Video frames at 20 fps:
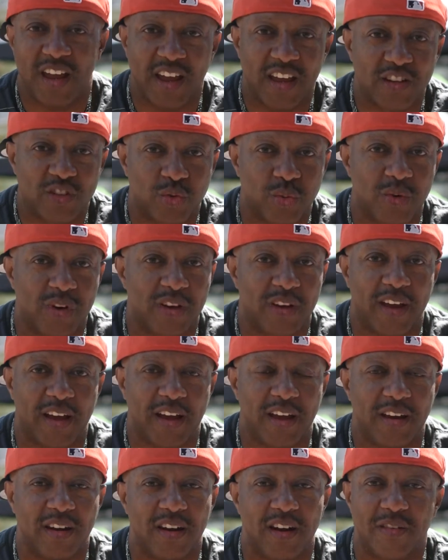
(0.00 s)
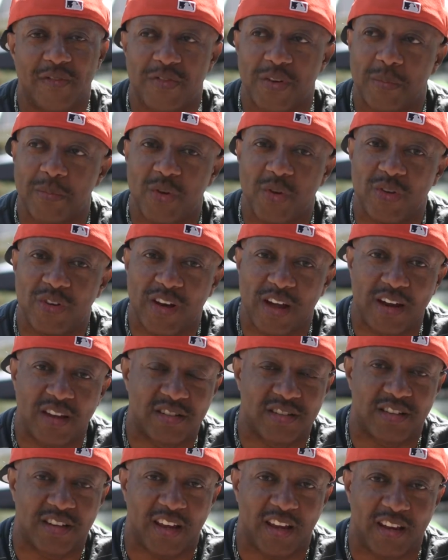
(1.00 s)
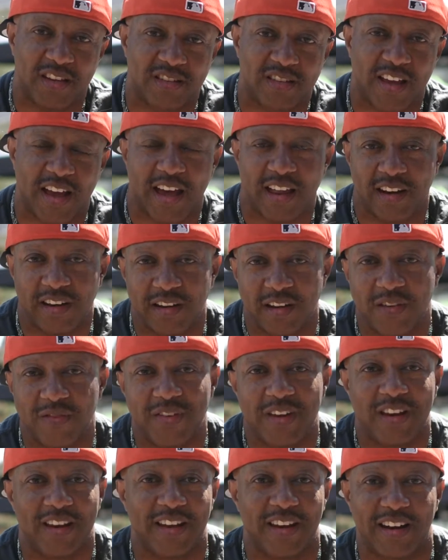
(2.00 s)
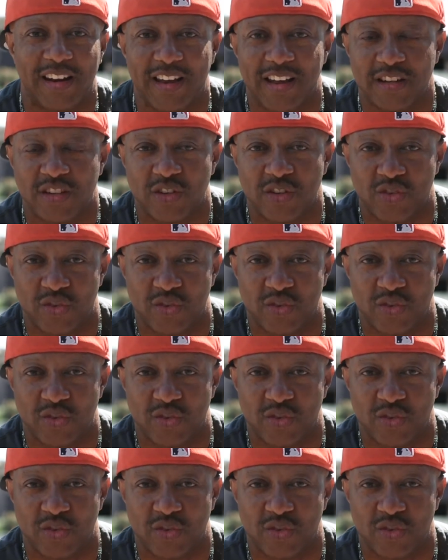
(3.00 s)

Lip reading: Antoine Knight. I'm from the United States. I live in Atlanta,